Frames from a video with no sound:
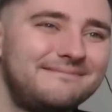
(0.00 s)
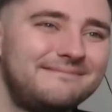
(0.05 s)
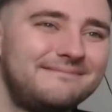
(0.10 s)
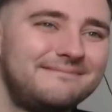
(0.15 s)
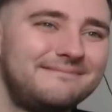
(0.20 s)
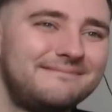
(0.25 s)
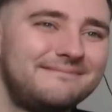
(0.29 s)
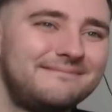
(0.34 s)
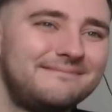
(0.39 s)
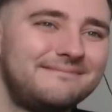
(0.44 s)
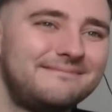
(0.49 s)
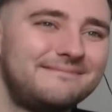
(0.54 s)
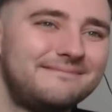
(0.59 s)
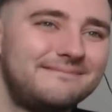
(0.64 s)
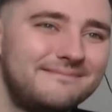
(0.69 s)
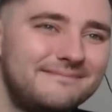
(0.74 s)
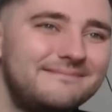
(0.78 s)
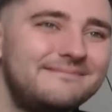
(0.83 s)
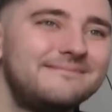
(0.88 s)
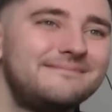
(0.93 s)

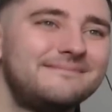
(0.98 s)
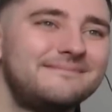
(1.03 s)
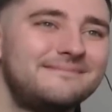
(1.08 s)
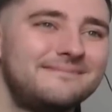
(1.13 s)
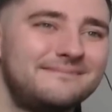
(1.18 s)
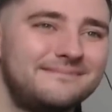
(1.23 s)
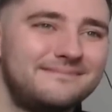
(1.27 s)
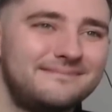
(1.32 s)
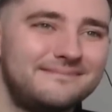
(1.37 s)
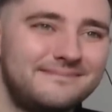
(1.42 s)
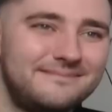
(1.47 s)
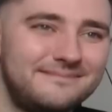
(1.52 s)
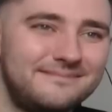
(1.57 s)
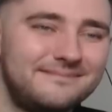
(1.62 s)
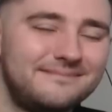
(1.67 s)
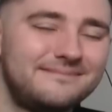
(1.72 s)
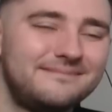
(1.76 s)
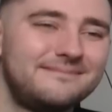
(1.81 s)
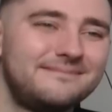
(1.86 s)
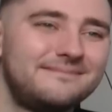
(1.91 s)

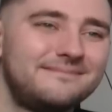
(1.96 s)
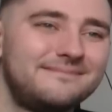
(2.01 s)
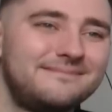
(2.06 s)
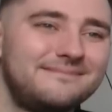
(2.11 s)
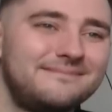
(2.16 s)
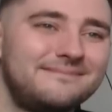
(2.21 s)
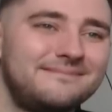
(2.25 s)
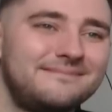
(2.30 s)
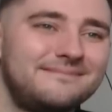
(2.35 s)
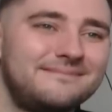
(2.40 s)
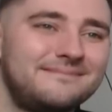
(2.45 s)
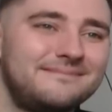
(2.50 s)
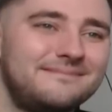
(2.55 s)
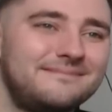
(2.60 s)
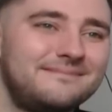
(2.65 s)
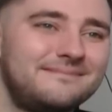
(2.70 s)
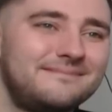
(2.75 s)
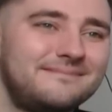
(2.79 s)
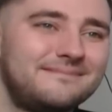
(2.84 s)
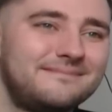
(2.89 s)

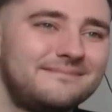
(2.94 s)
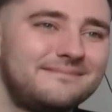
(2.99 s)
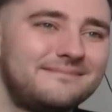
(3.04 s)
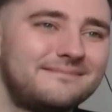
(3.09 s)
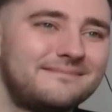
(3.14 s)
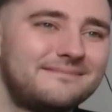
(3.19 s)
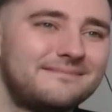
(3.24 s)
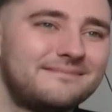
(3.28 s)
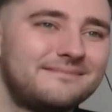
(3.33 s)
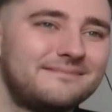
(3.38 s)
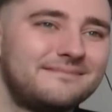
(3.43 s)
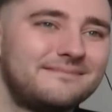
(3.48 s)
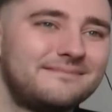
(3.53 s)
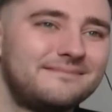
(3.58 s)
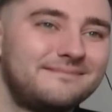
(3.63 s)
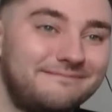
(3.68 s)
No words are spoken by the person on screen.